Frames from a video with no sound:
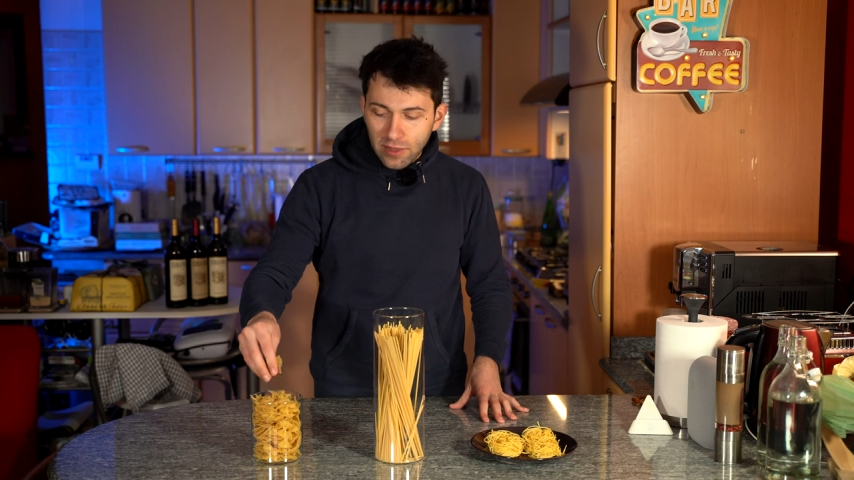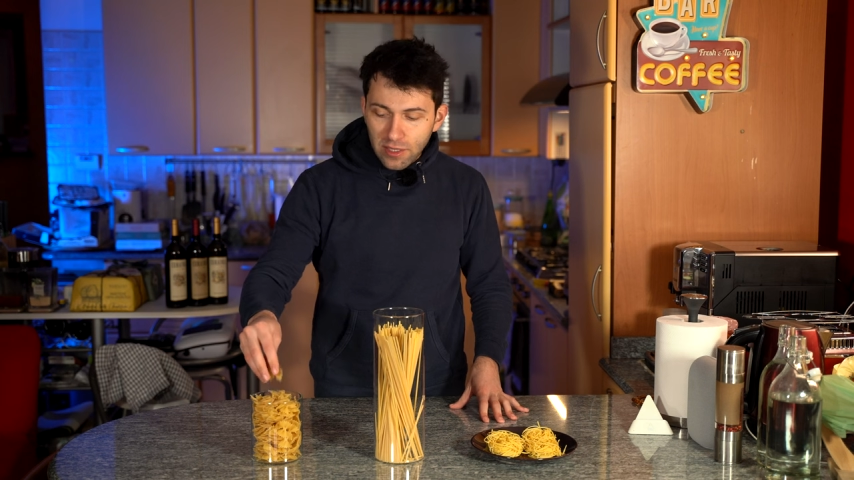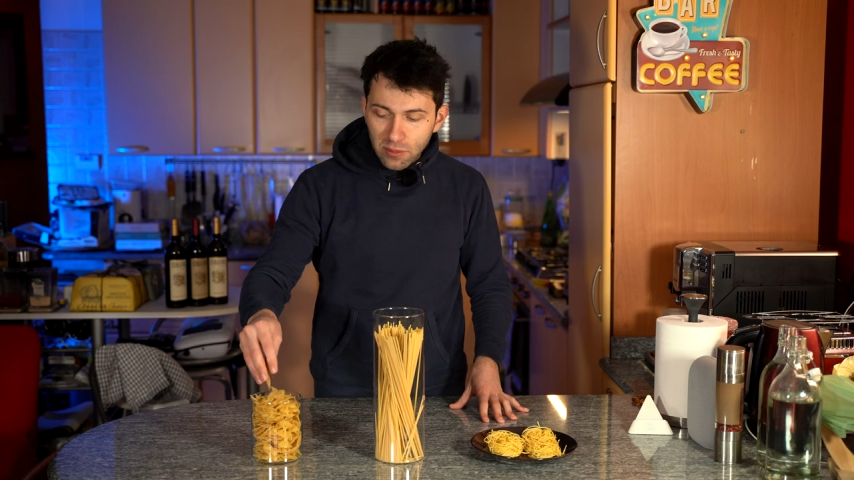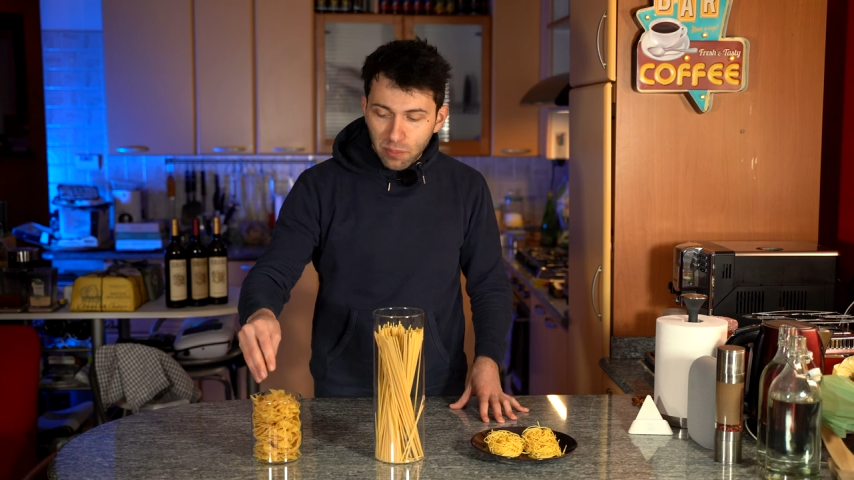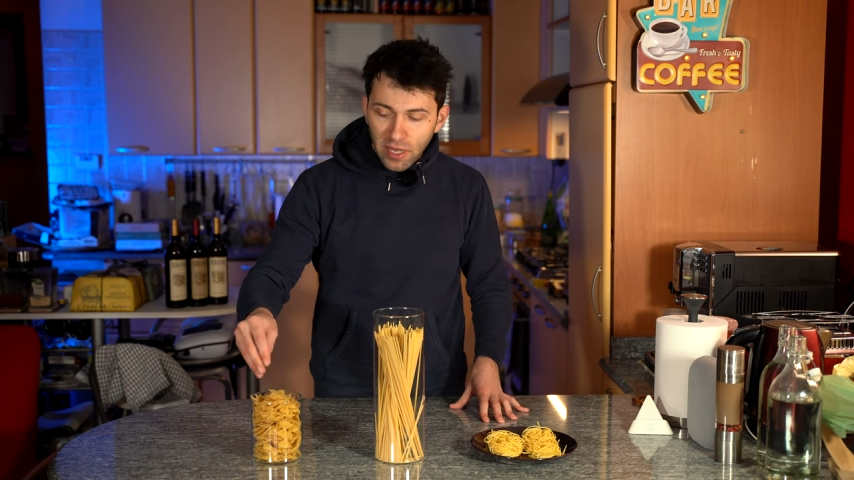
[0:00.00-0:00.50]

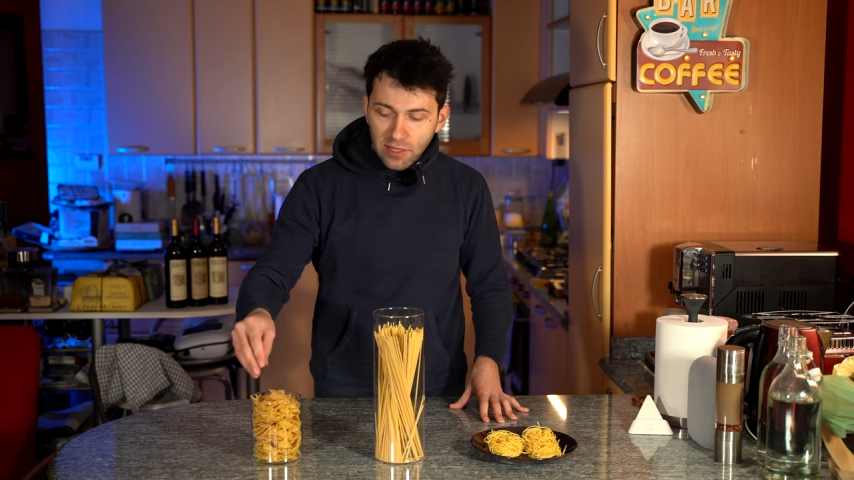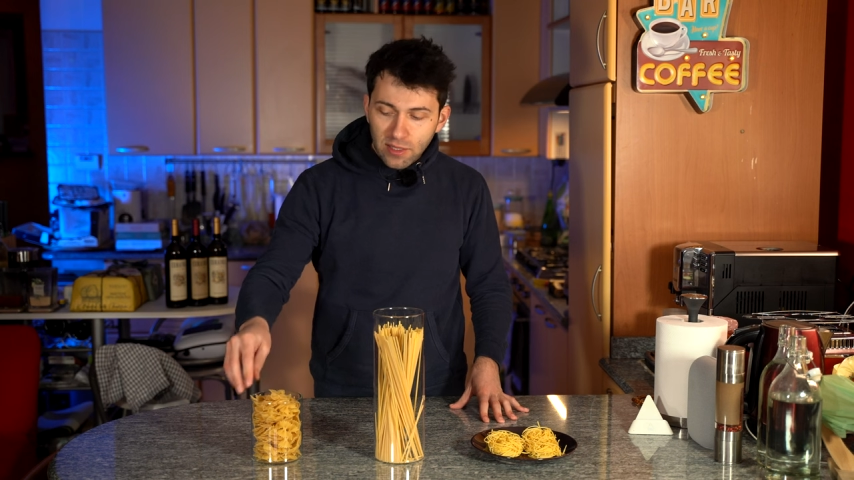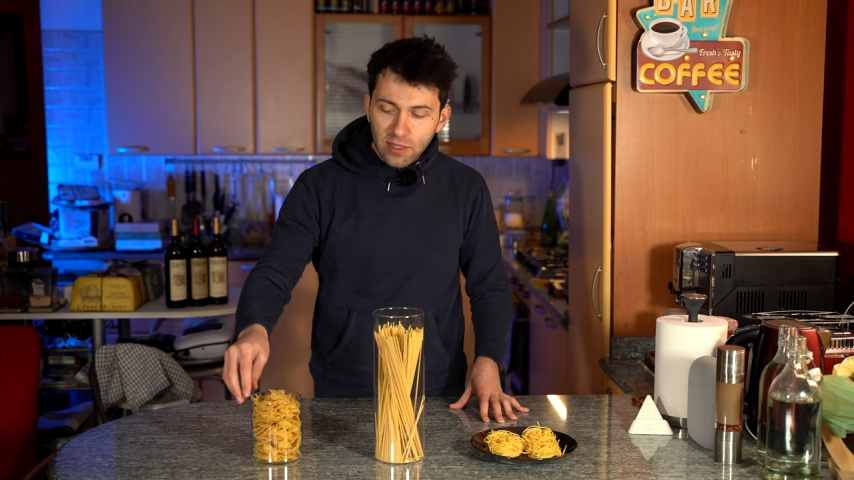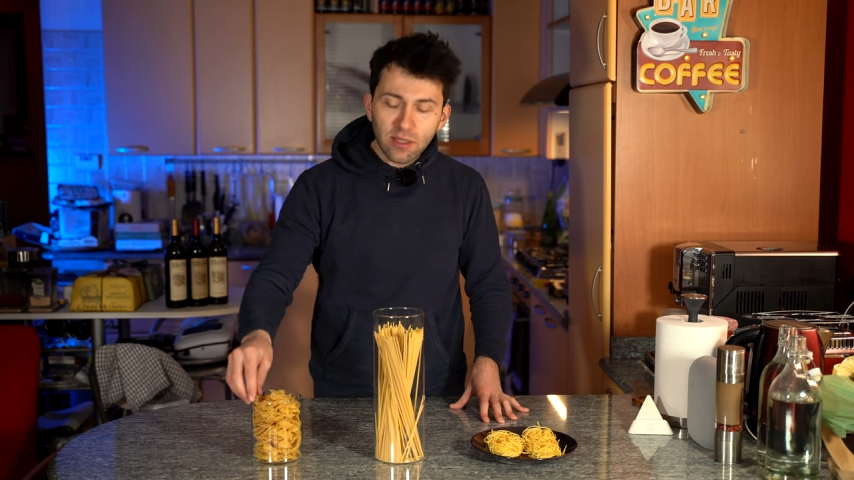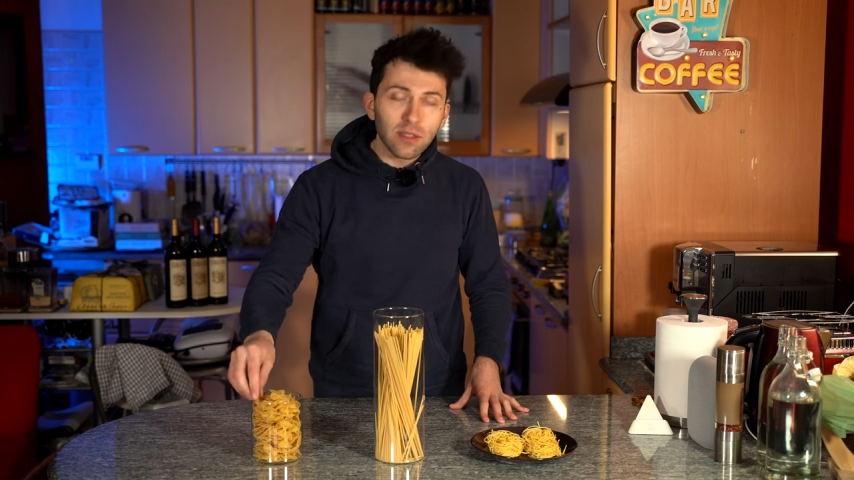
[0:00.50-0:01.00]
this
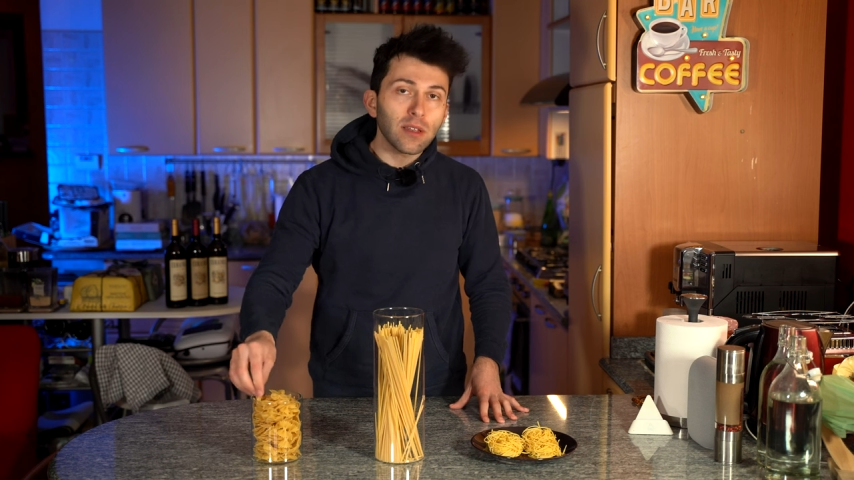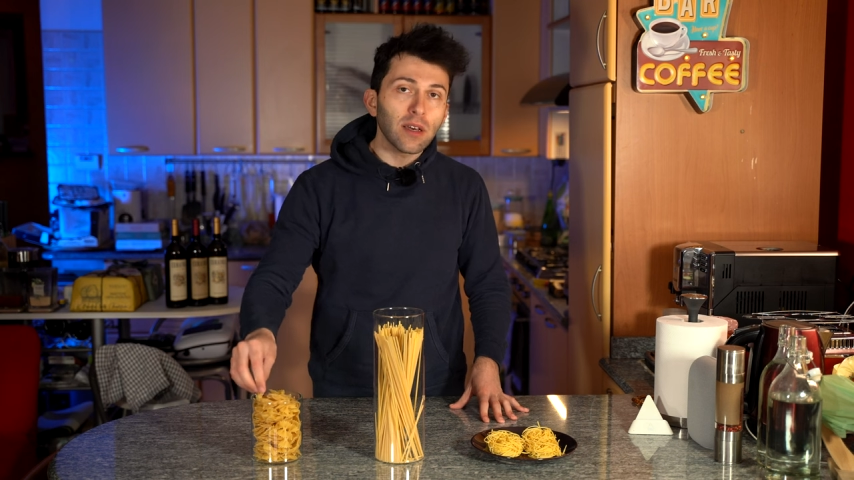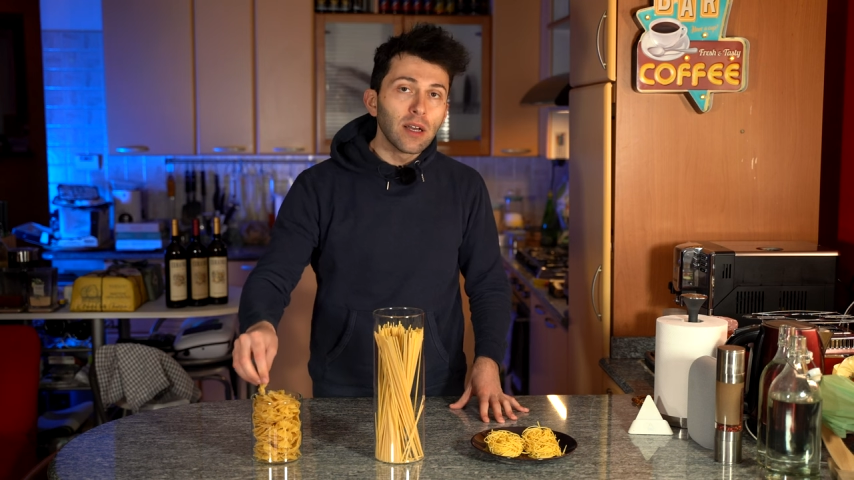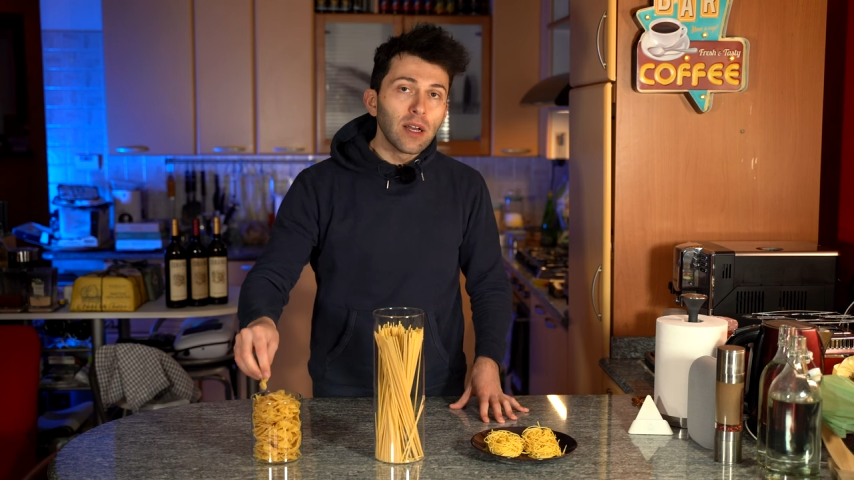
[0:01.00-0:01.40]
pasta. This is a,